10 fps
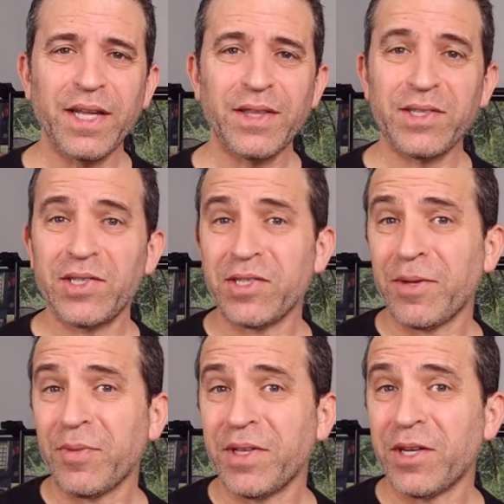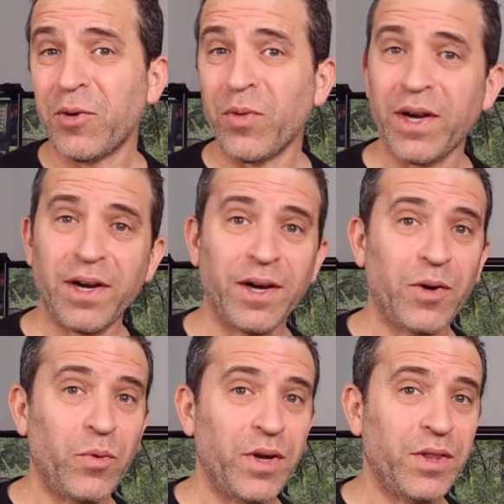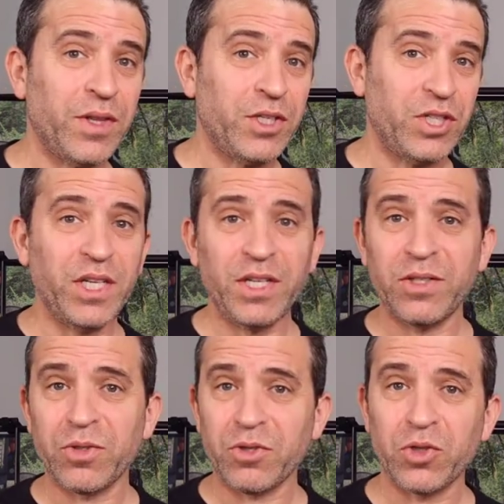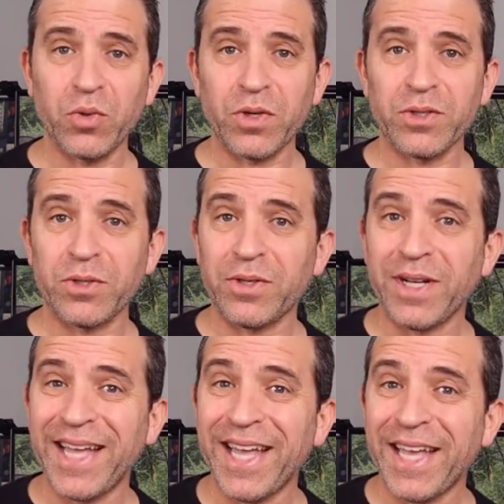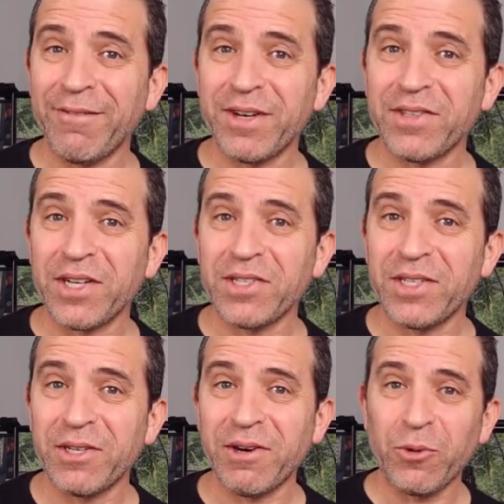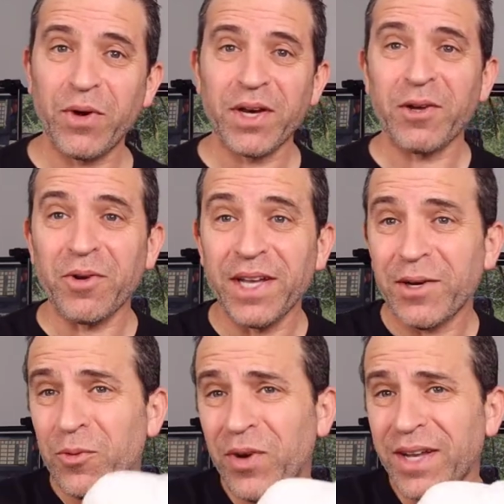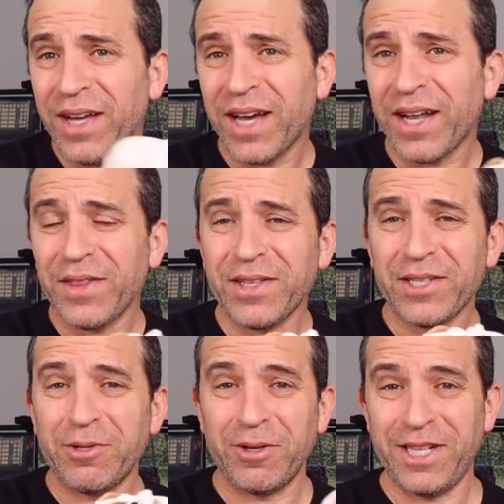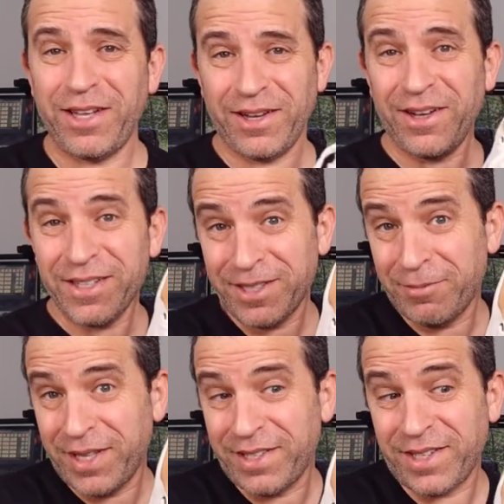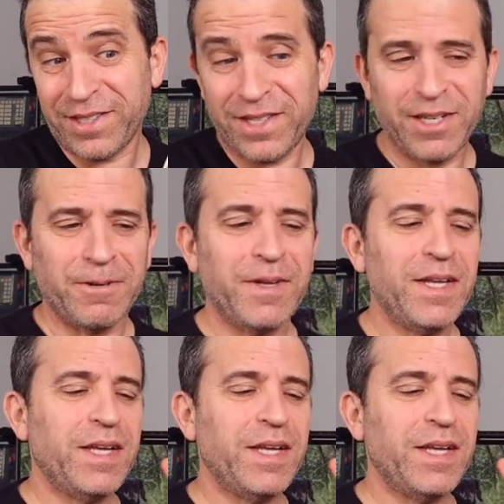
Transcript: This is something you can wear with jeans or shorts or, hey, even a tuxedo at a wedding, right? Why not? I think this would look awesome with a tuxedo.